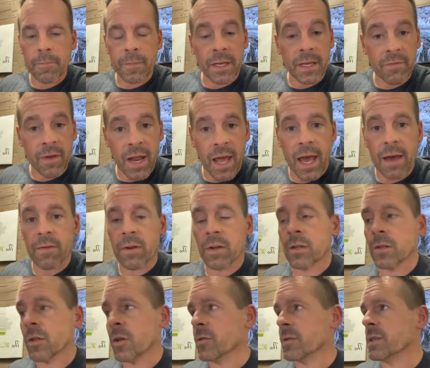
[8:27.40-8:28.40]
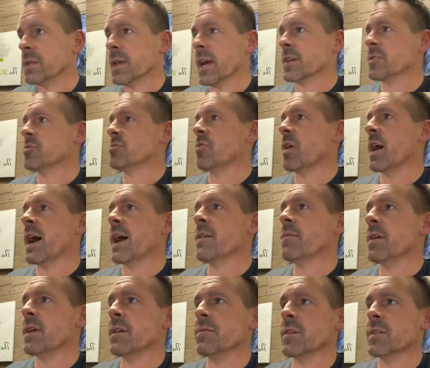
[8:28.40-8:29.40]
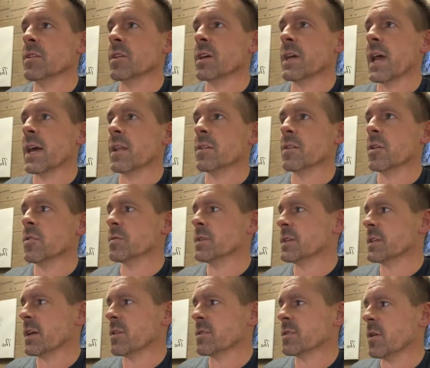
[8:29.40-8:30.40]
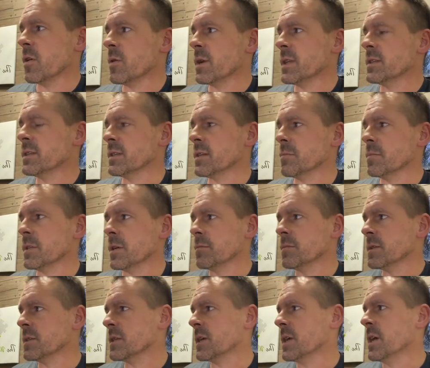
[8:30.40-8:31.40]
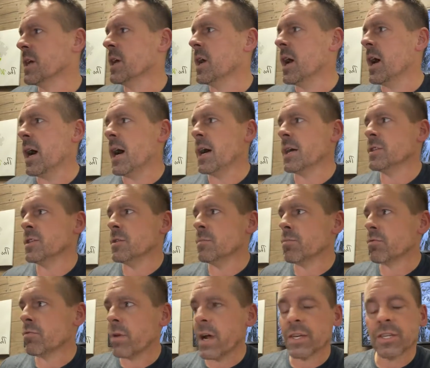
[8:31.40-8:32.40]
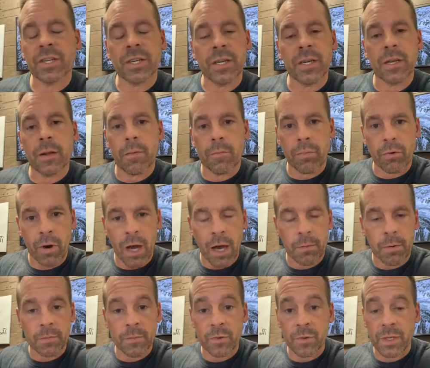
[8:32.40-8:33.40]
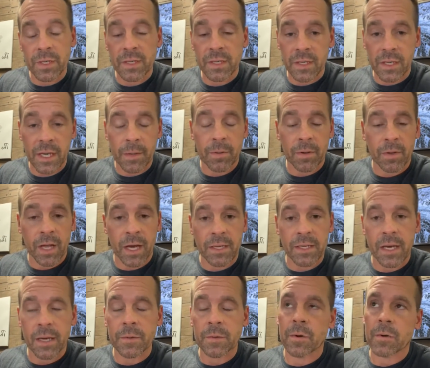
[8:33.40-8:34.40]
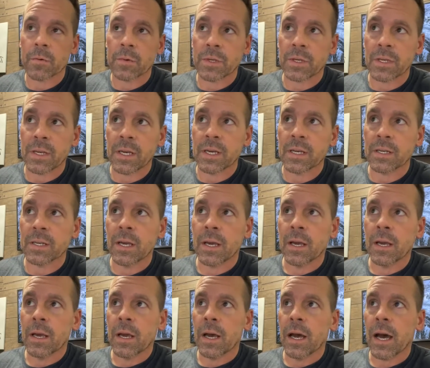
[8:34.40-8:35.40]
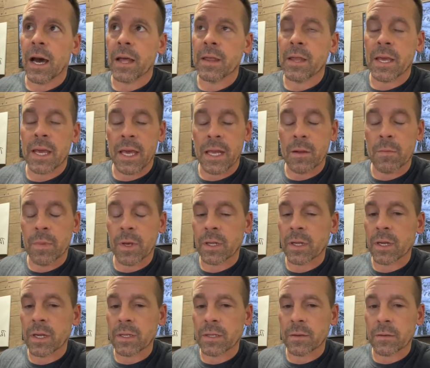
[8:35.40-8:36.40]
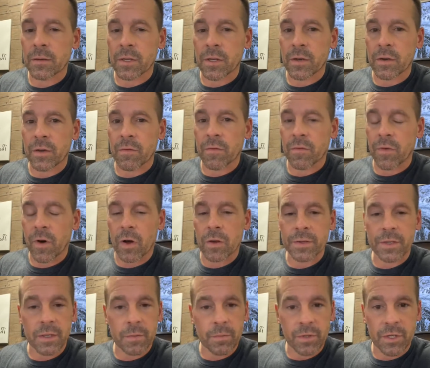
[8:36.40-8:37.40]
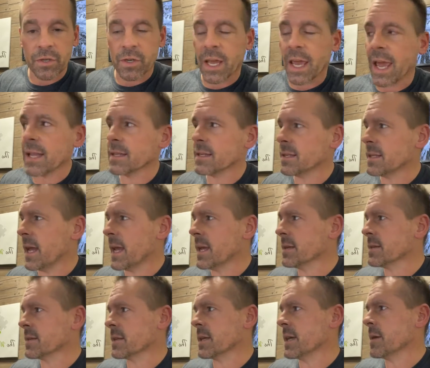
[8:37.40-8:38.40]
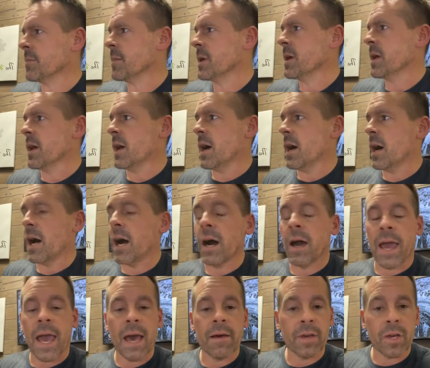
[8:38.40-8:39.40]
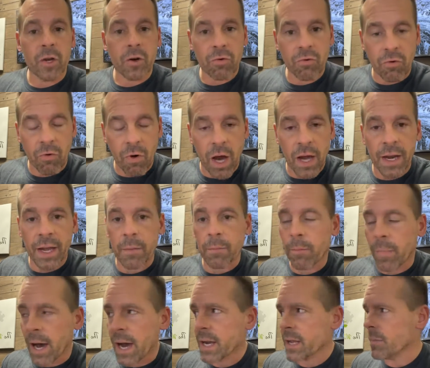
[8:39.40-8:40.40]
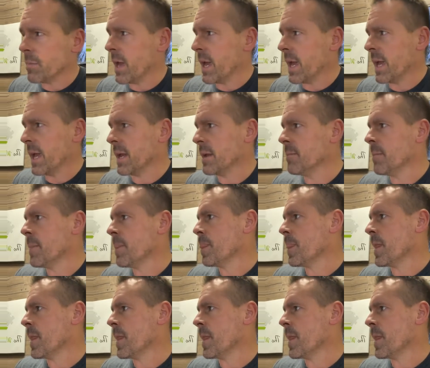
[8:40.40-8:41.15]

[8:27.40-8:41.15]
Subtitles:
even having a low sex drive. If you look at low serotonin symptoms, depression, problems with sleep. A lot of times what we'll see is the inability you can fall asleep, but you can't stay asleep, having chronic body pain,